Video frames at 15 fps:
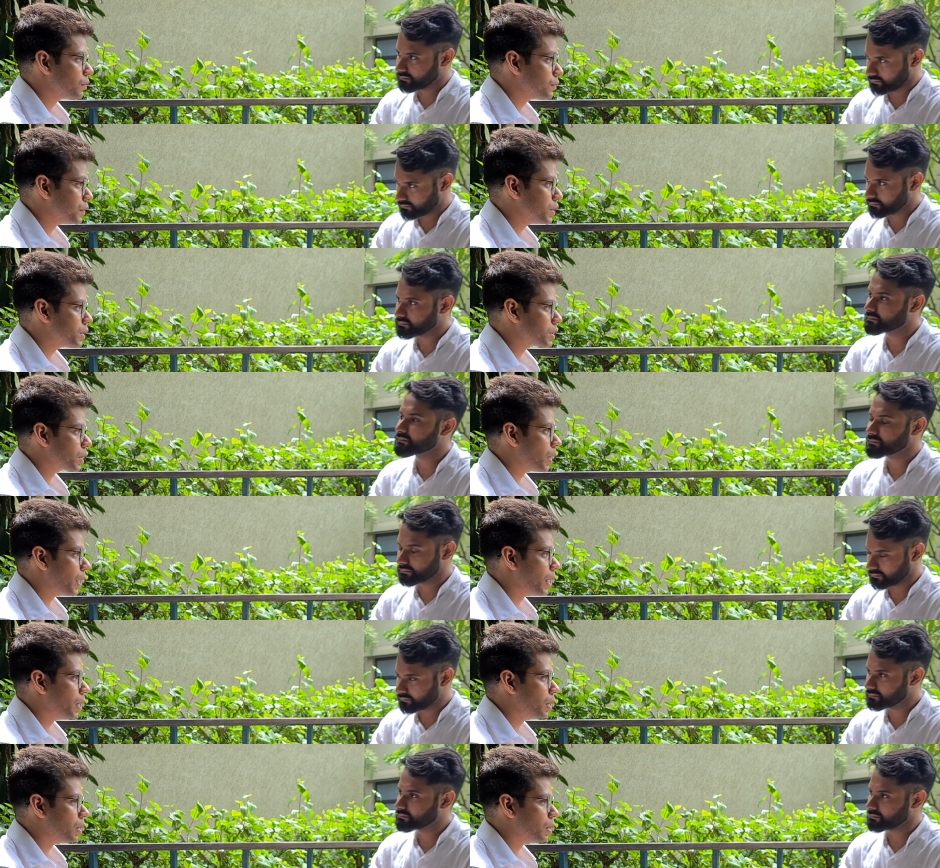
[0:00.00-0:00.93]
Speaker 1: first
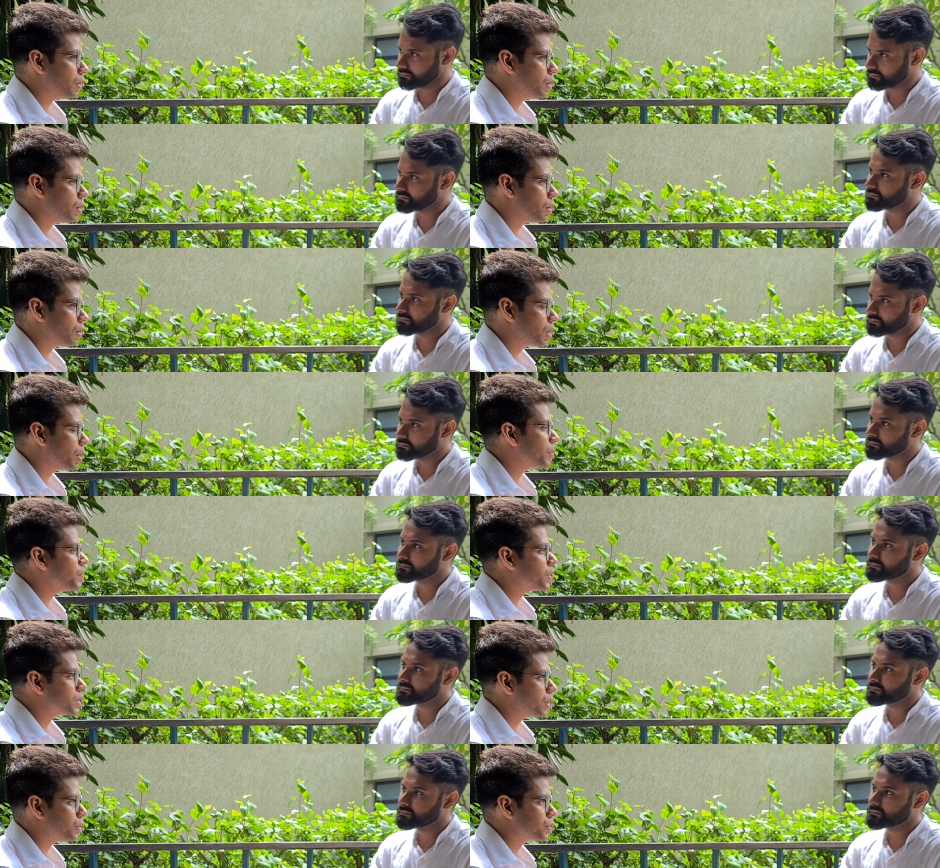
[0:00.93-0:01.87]
and uh, come with
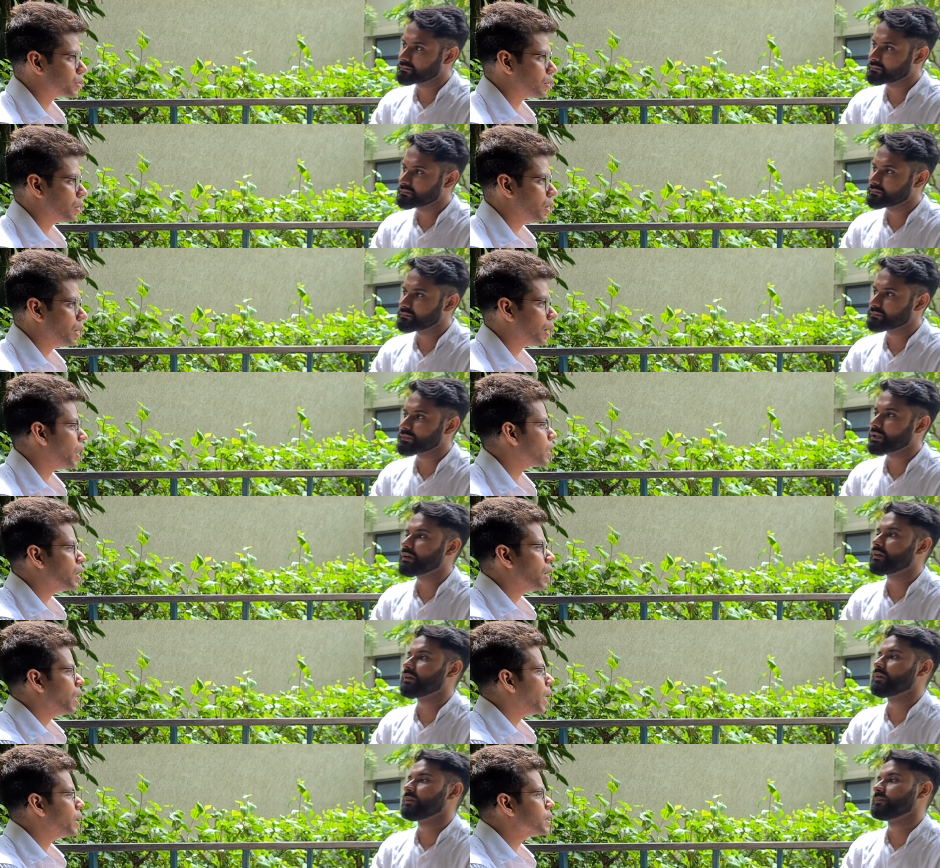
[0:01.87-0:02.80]
a solution. Like
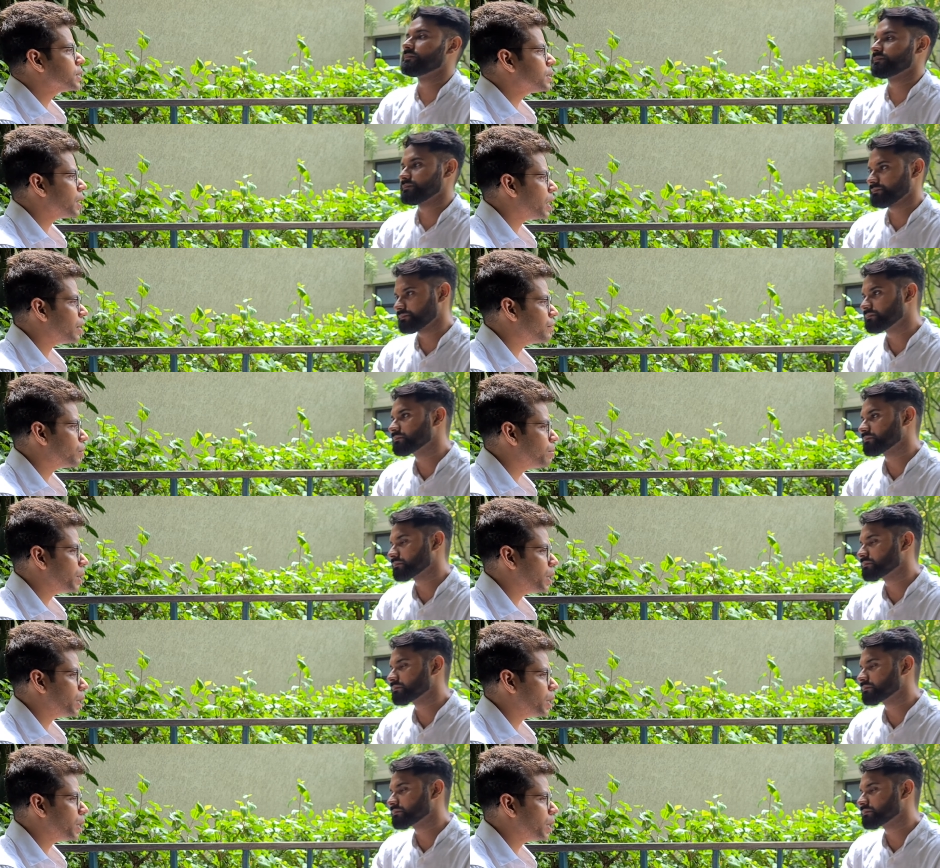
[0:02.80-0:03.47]
it doesn't have to